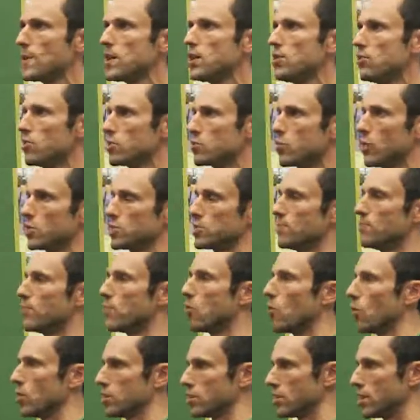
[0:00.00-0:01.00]
here's what's
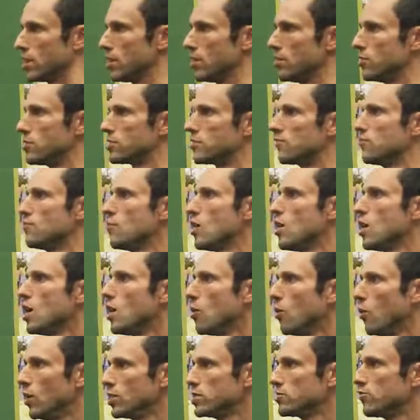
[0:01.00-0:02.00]
important, here's
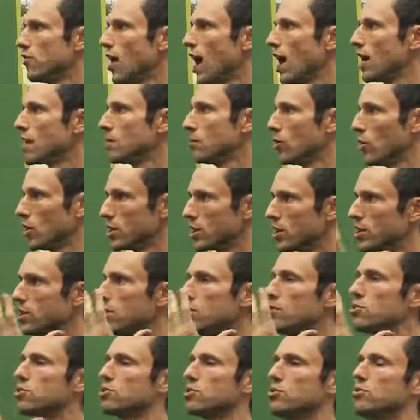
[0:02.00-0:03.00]
what's valuable, and
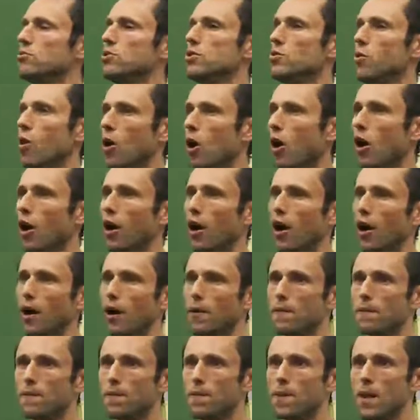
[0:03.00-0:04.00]
here's who you are.